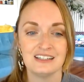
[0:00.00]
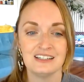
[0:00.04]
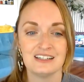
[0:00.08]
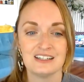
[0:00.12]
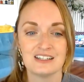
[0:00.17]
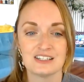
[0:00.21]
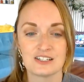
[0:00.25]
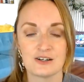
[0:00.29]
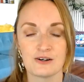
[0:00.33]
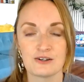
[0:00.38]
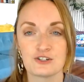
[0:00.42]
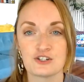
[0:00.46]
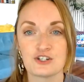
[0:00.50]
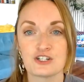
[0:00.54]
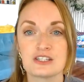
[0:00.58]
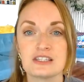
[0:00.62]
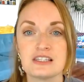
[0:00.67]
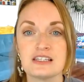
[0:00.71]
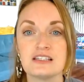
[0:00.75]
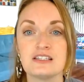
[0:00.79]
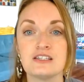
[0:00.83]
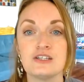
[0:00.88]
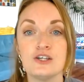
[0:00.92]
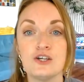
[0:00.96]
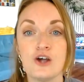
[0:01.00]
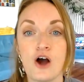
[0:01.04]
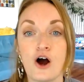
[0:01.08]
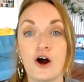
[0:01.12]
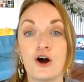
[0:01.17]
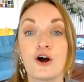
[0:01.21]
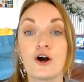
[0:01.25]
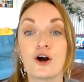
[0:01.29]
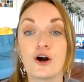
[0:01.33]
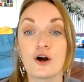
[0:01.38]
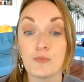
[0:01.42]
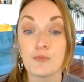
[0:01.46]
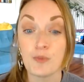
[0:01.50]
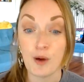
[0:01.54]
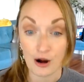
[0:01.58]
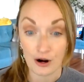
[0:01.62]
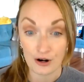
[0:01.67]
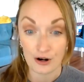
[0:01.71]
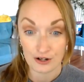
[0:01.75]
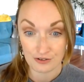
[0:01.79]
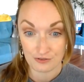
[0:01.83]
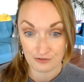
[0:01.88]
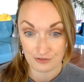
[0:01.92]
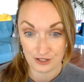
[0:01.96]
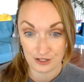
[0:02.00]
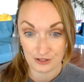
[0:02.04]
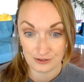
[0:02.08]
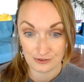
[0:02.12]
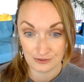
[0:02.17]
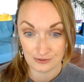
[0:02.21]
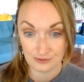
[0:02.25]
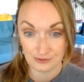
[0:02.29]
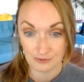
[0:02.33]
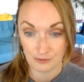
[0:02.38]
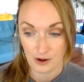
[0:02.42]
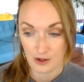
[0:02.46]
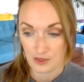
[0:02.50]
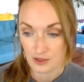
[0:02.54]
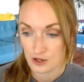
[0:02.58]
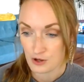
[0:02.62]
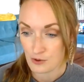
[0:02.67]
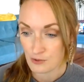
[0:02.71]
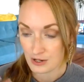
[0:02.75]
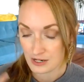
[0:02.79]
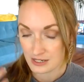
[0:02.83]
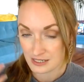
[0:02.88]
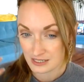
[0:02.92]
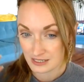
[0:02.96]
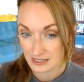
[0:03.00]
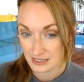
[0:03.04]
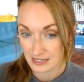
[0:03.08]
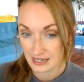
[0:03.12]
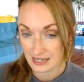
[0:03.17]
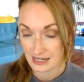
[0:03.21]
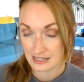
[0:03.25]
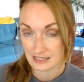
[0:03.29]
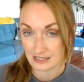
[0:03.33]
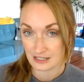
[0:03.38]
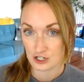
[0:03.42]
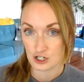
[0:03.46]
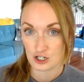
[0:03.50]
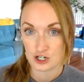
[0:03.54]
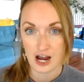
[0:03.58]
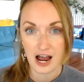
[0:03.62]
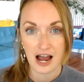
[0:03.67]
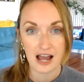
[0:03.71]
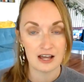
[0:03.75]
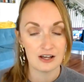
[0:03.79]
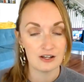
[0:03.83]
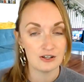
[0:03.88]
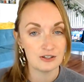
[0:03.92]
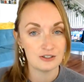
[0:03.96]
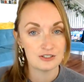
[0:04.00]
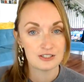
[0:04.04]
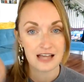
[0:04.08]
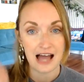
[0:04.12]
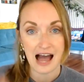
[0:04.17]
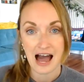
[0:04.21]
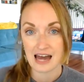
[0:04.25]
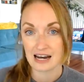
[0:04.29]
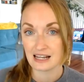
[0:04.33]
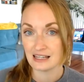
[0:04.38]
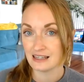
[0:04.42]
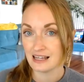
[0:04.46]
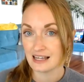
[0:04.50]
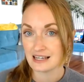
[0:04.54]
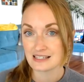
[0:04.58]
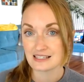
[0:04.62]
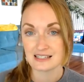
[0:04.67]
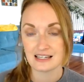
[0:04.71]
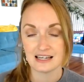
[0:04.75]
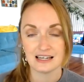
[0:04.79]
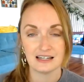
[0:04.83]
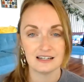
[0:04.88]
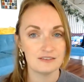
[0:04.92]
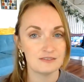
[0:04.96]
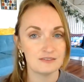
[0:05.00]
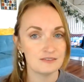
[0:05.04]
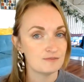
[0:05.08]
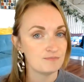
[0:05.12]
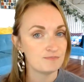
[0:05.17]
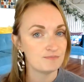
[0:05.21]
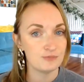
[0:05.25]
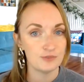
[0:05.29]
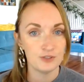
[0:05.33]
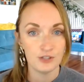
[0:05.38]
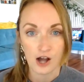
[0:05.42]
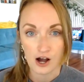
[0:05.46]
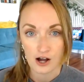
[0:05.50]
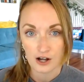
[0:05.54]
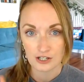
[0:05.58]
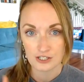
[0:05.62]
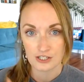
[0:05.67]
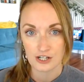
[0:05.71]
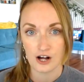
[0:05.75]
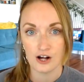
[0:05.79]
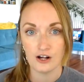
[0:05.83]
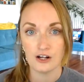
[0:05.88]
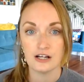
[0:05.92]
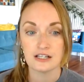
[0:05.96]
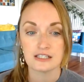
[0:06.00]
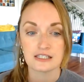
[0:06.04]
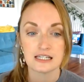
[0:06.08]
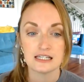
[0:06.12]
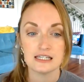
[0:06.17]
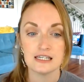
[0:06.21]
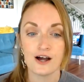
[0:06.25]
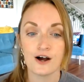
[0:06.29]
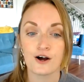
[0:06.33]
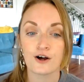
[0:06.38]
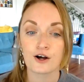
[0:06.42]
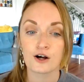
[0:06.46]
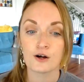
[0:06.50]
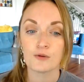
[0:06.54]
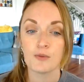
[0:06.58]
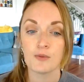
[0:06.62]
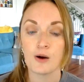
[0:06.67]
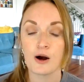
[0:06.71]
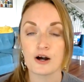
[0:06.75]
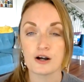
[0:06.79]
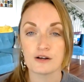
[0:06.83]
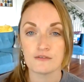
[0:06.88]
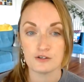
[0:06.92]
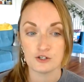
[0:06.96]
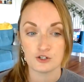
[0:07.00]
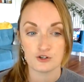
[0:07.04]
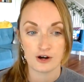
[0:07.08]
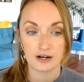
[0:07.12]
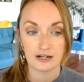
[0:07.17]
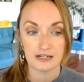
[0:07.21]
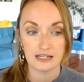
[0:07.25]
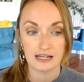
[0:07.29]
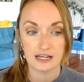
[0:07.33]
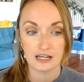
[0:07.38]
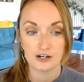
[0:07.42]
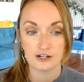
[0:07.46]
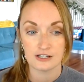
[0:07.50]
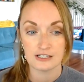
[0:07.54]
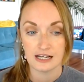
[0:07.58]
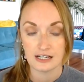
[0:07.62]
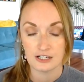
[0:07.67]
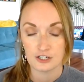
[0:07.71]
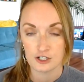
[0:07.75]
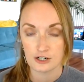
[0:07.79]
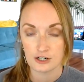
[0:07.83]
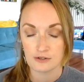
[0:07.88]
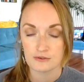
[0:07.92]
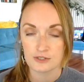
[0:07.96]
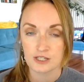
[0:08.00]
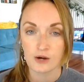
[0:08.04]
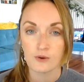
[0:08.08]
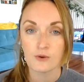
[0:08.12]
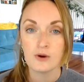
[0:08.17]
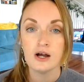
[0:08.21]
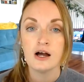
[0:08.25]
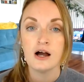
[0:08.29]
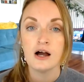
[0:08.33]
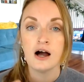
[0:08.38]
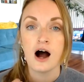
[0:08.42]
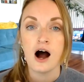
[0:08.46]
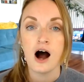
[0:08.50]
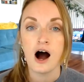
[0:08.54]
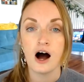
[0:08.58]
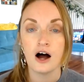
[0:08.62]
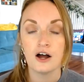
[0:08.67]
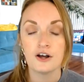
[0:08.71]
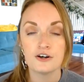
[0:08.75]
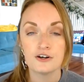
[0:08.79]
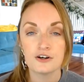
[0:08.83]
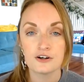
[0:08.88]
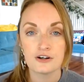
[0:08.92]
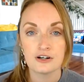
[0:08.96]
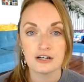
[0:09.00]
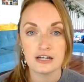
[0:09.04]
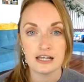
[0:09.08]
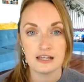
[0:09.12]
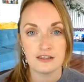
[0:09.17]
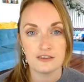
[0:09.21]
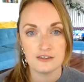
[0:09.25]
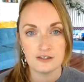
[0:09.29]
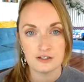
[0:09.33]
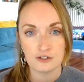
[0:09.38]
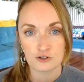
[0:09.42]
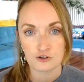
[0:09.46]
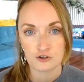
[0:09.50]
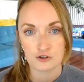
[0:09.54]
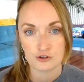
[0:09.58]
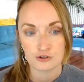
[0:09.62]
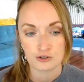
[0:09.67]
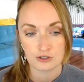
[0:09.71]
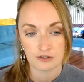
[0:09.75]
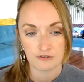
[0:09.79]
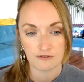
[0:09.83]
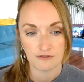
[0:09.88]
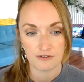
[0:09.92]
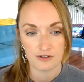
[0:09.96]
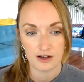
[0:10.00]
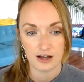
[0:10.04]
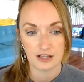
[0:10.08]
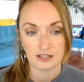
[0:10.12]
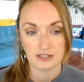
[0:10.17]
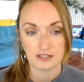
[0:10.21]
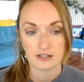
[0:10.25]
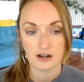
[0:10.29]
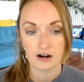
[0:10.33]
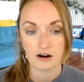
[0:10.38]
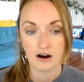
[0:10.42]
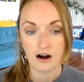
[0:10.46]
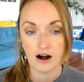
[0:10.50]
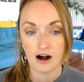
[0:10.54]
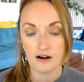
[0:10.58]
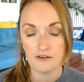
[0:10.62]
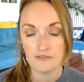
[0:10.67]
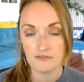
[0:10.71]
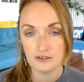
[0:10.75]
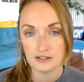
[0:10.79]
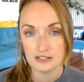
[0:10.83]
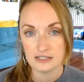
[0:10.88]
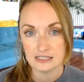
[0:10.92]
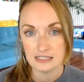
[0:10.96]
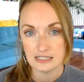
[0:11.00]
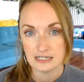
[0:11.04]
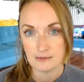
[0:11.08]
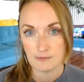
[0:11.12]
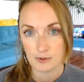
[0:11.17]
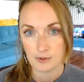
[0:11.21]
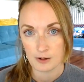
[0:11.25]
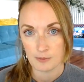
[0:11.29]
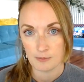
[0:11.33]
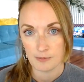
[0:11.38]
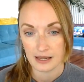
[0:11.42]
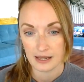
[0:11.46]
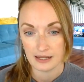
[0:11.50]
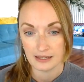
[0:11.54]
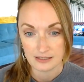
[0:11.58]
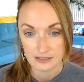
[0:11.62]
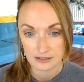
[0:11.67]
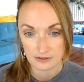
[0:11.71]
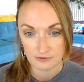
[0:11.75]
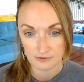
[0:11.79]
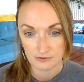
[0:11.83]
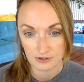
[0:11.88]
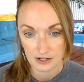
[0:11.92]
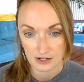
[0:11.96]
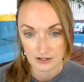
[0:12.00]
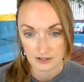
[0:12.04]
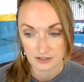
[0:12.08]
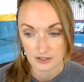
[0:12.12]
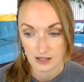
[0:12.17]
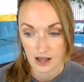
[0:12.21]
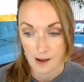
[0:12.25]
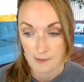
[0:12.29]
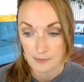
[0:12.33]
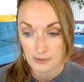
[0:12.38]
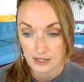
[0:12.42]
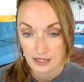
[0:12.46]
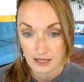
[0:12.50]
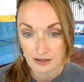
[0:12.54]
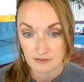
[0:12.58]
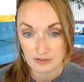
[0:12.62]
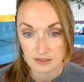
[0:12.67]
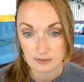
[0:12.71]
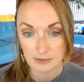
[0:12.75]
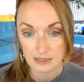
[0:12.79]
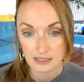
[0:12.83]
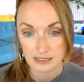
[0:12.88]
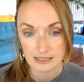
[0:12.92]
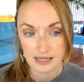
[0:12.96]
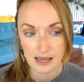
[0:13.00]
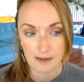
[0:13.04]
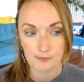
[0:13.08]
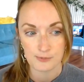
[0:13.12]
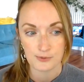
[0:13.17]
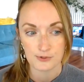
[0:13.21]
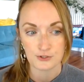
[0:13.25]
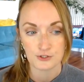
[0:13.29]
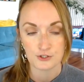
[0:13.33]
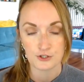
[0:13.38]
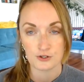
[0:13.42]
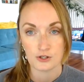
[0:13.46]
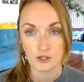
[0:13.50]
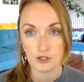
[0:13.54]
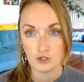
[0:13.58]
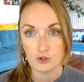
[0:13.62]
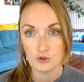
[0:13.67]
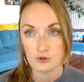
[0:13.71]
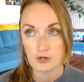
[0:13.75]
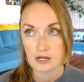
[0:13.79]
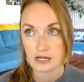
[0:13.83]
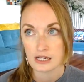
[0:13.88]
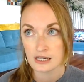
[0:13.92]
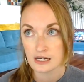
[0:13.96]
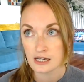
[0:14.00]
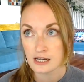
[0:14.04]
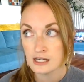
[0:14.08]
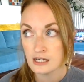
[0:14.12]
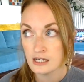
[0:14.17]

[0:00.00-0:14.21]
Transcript: so it's just this younger part of you whether you want to see it as a child adolescent young adult it's a younger part of you trying to get your attention so underneath the intrusive thoughts are often deeper pains and fears i'm going to give some examples so that you can